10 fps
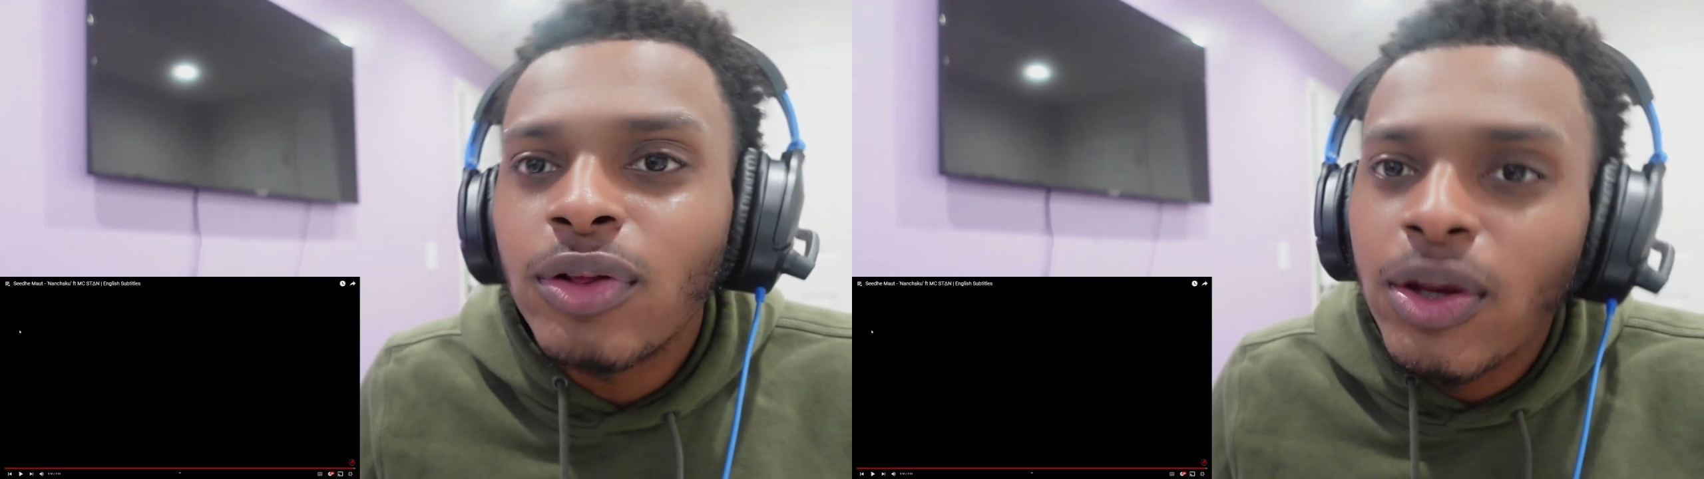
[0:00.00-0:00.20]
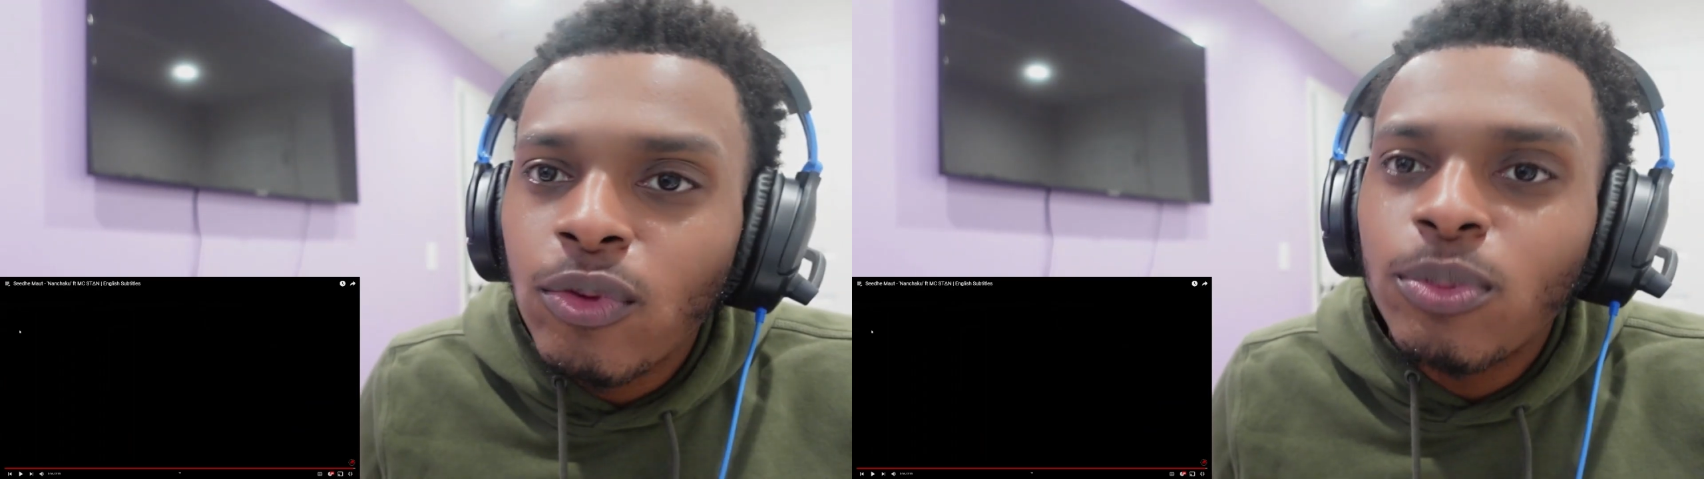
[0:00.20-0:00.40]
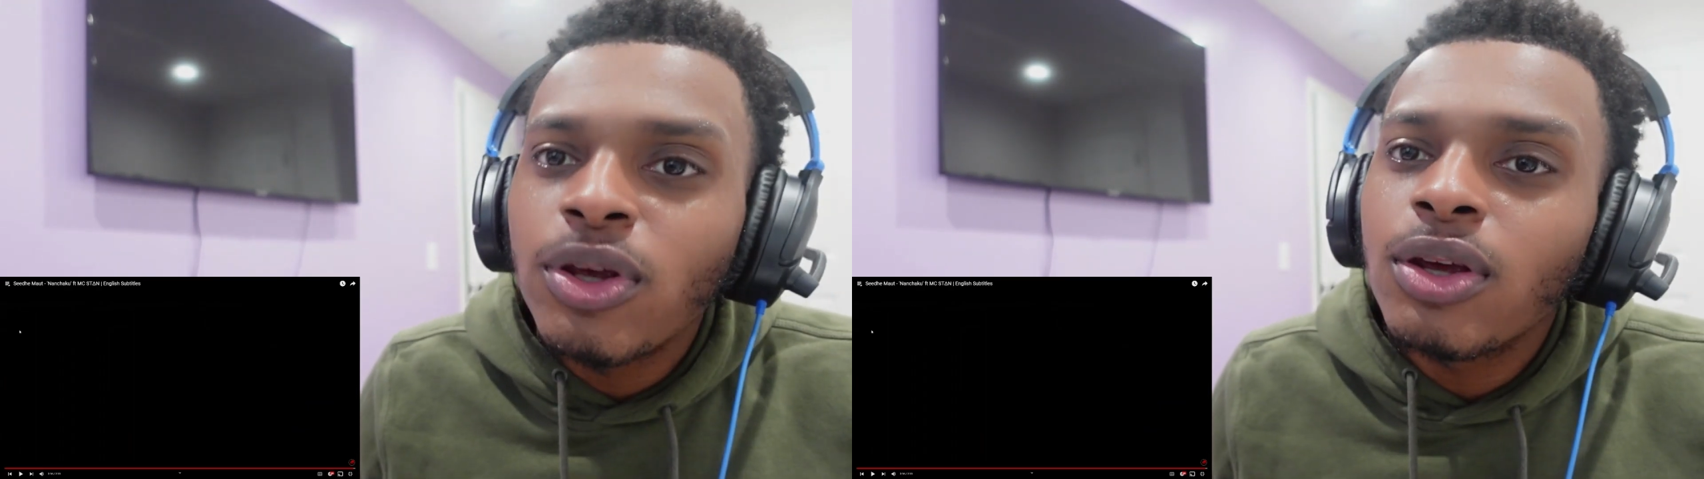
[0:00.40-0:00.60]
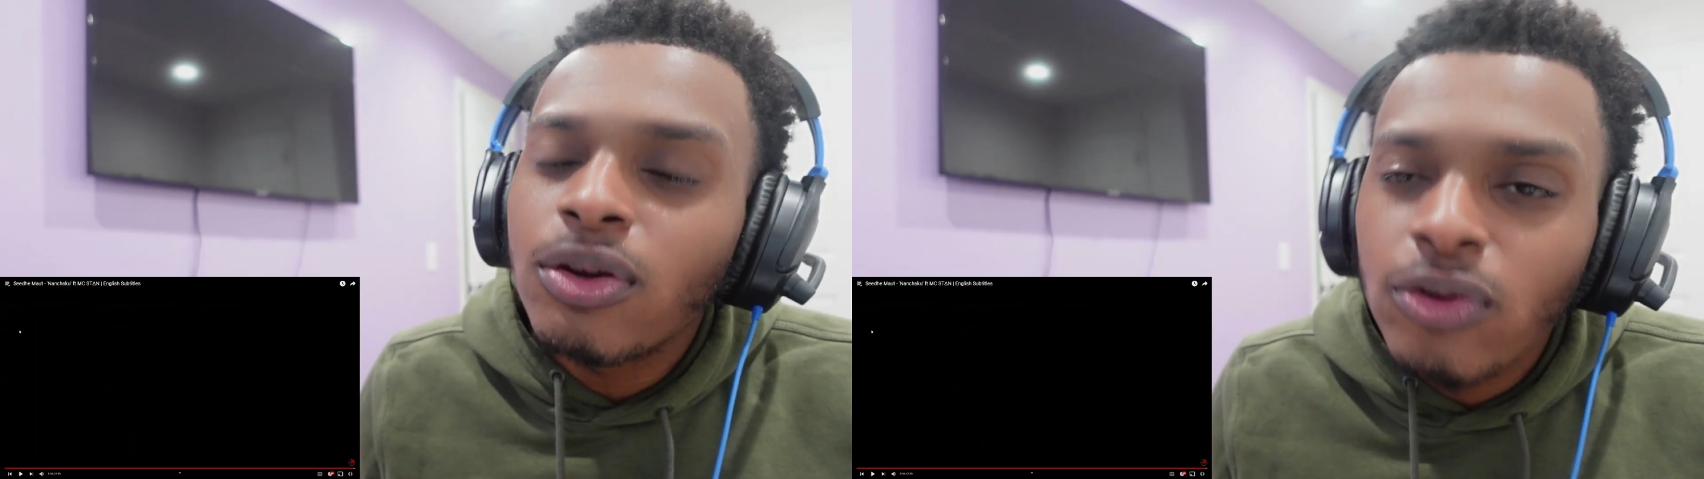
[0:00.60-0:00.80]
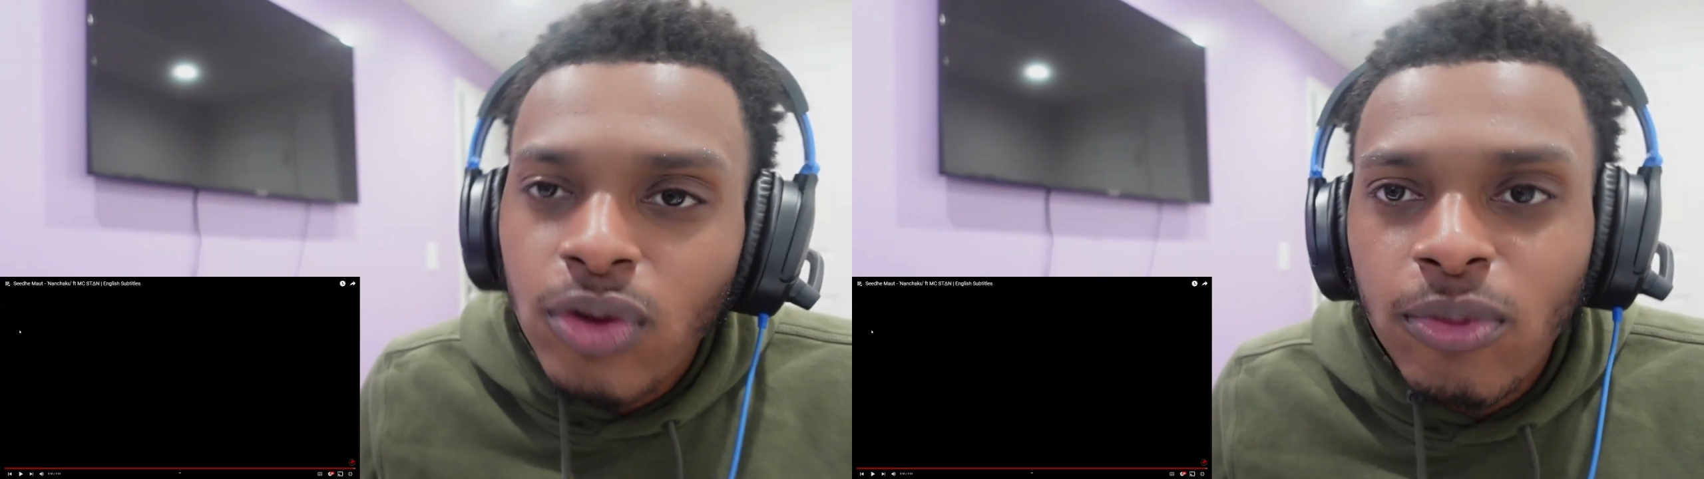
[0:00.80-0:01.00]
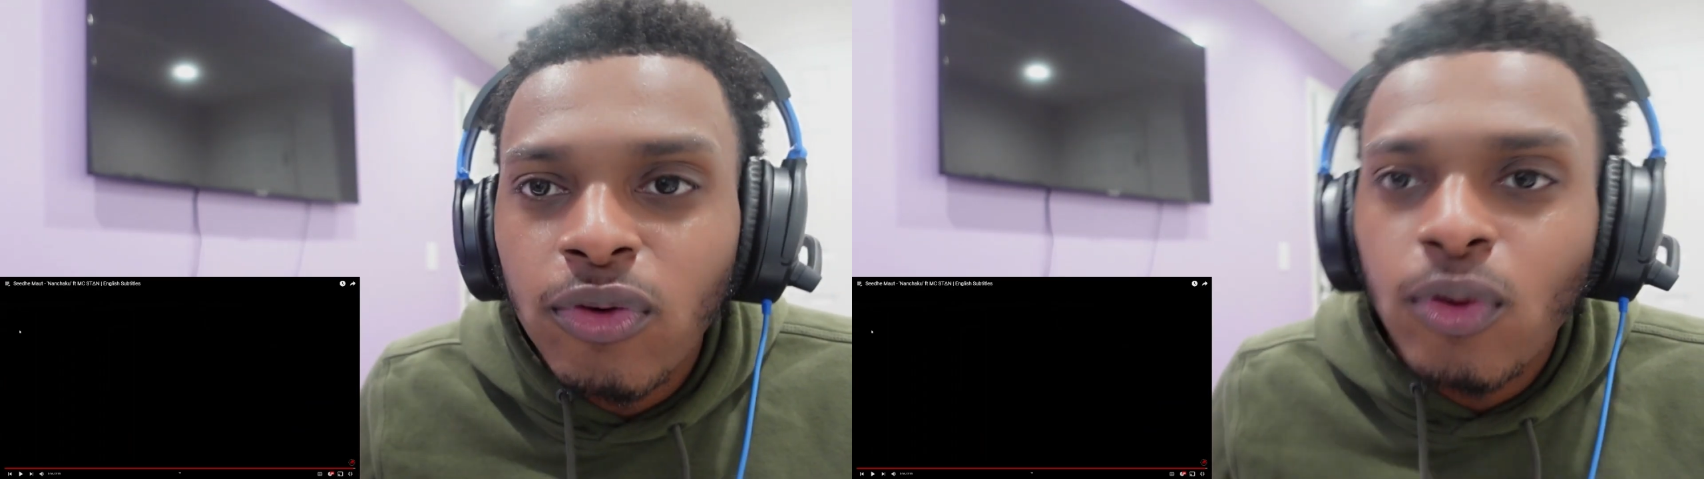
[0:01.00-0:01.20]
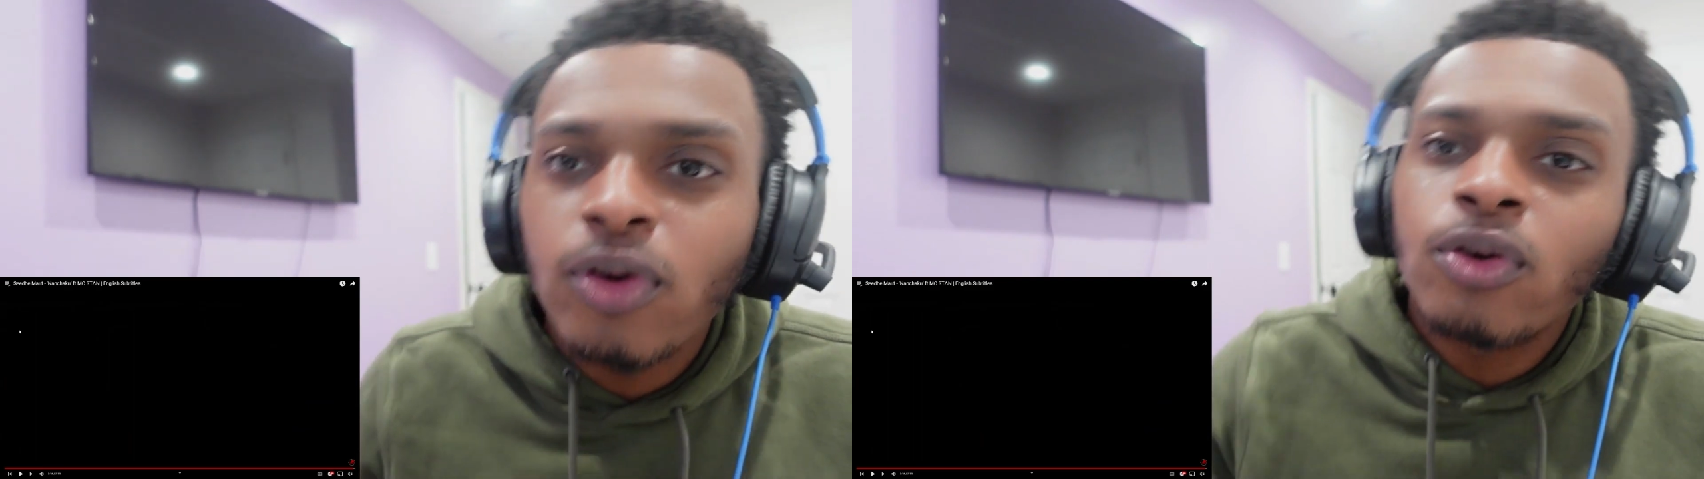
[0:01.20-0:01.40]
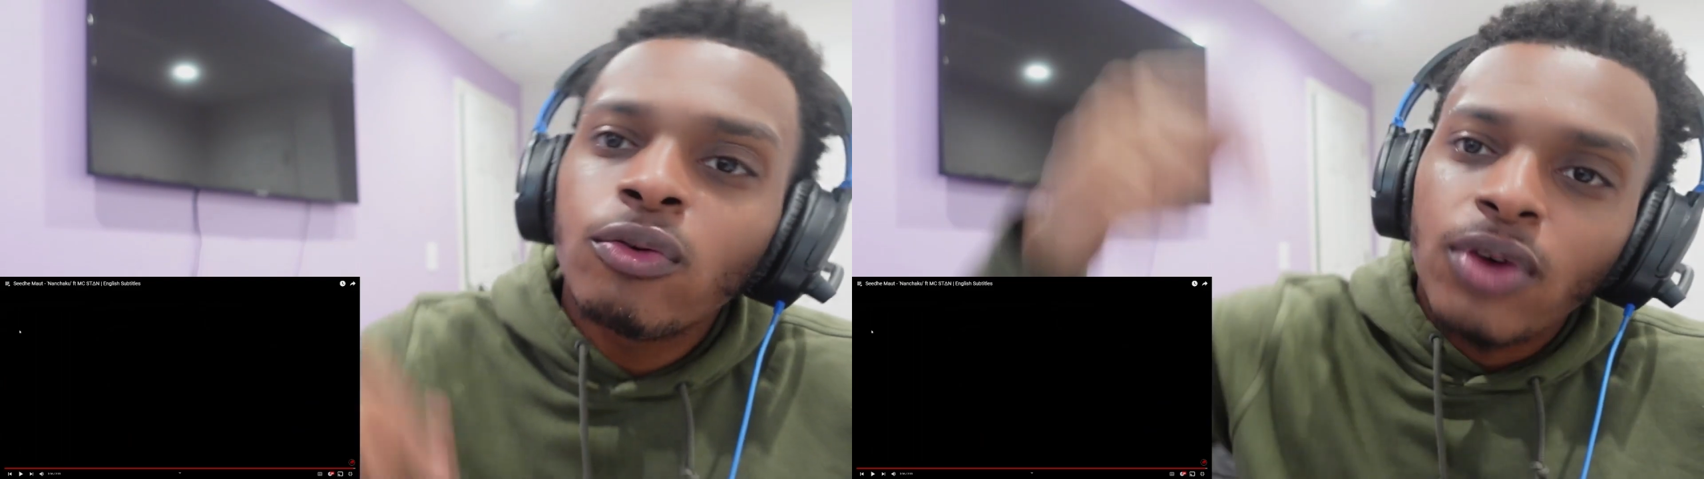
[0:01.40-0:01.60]
The link will be in the description
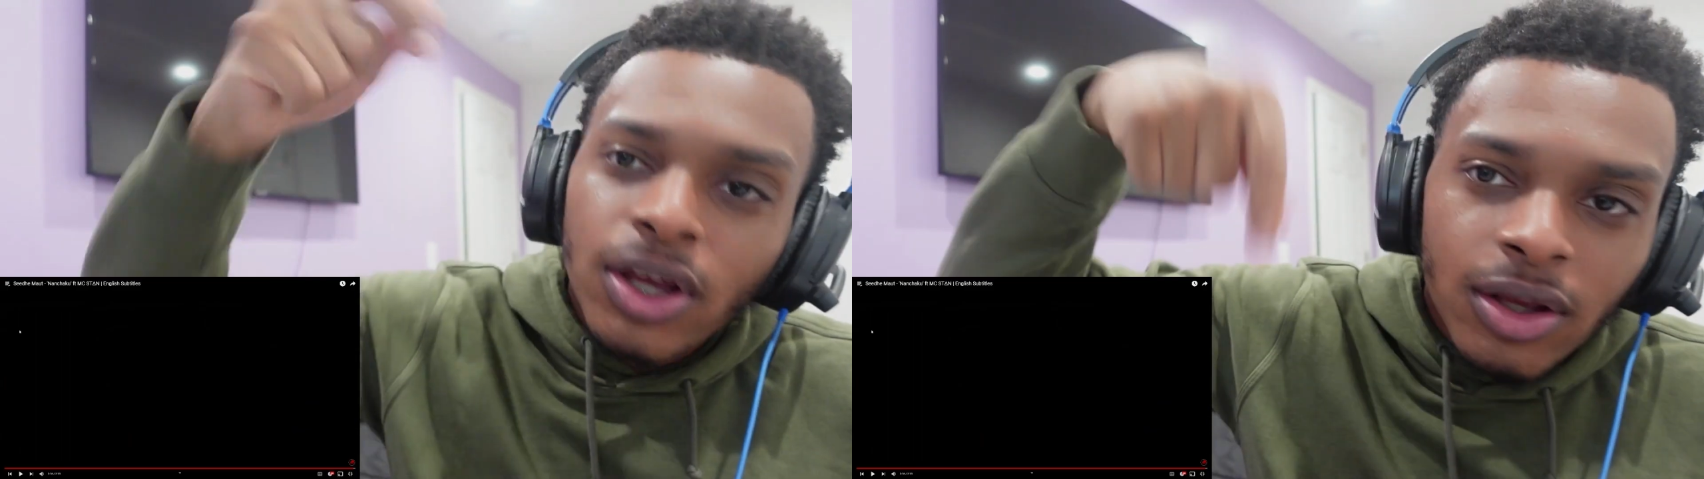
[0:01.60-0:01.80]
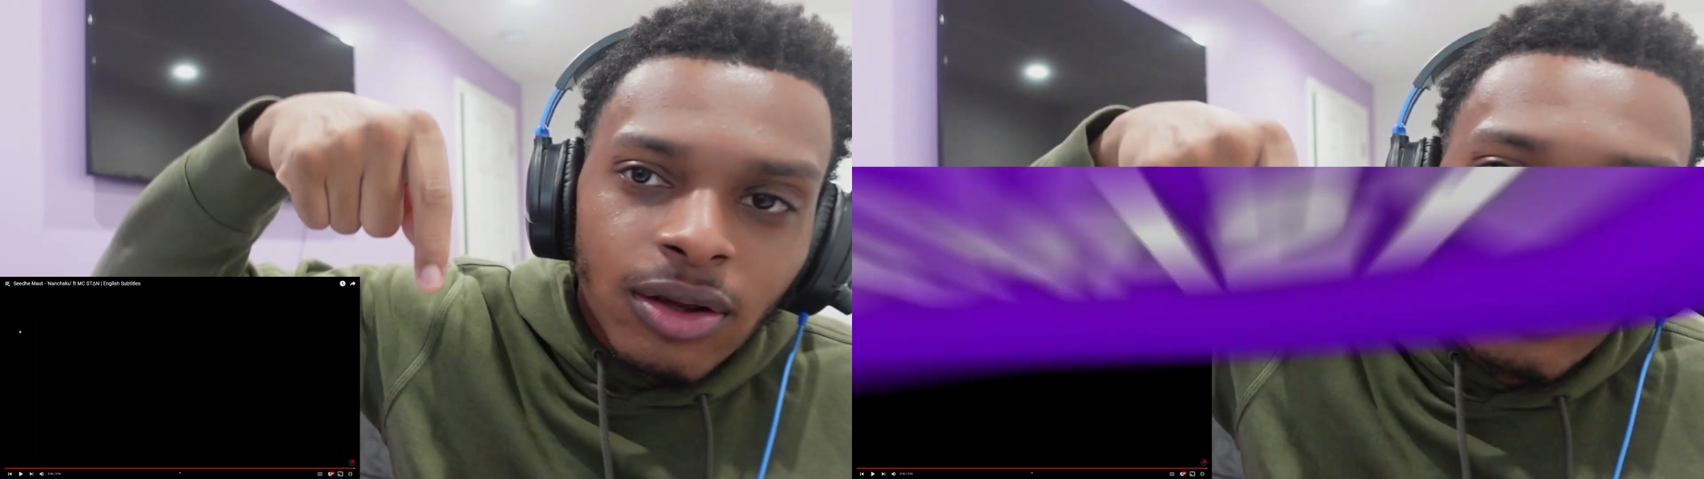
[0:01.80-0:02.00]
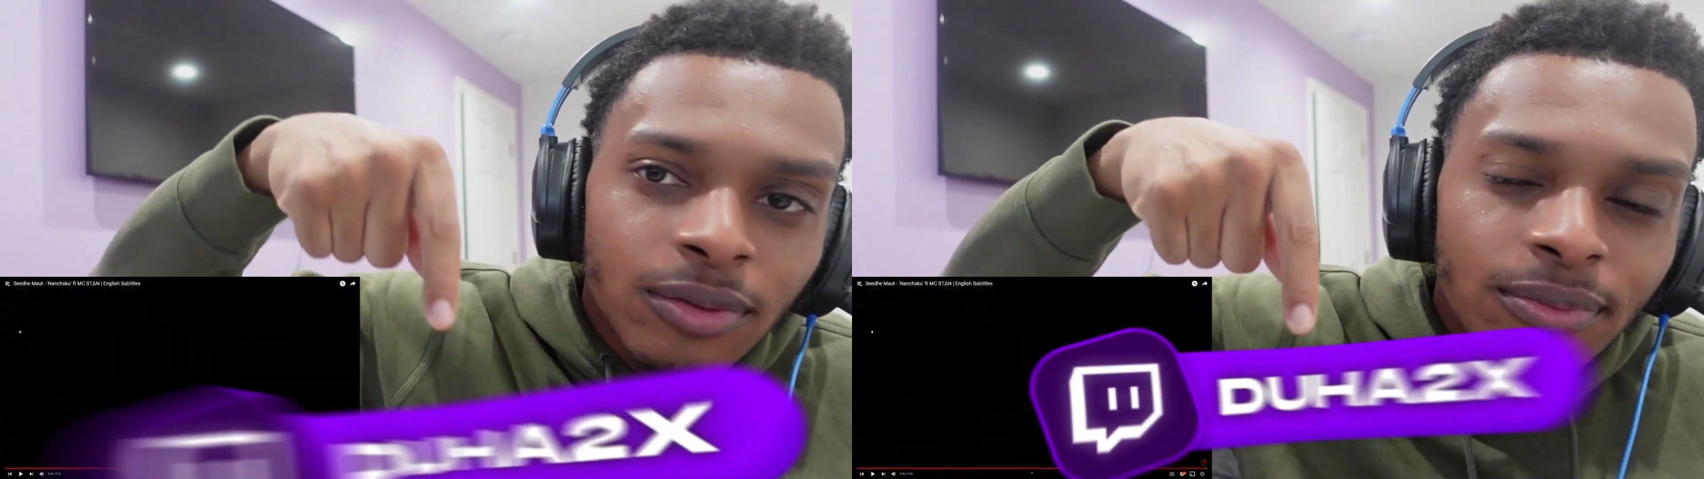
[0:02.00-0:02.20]
or right here.